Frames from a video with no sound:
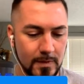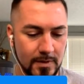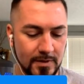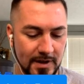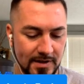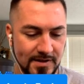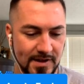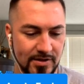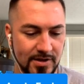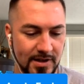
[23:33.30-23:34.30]
Okay, you said
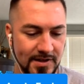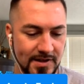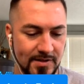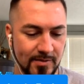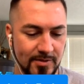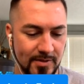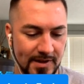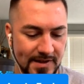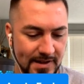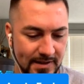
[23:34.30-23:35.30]
Genesis
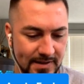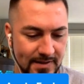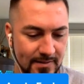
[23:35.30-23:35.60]
126.